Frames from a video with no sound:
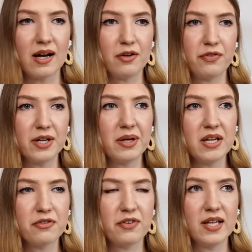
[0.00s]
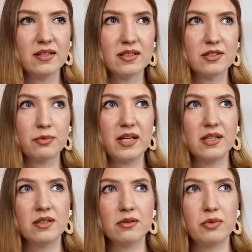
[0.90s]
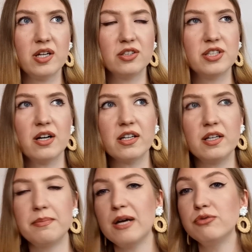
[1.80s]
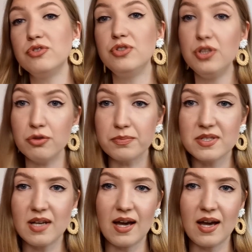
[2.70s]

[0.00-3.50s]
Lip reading: are very offended when we are talking about dupes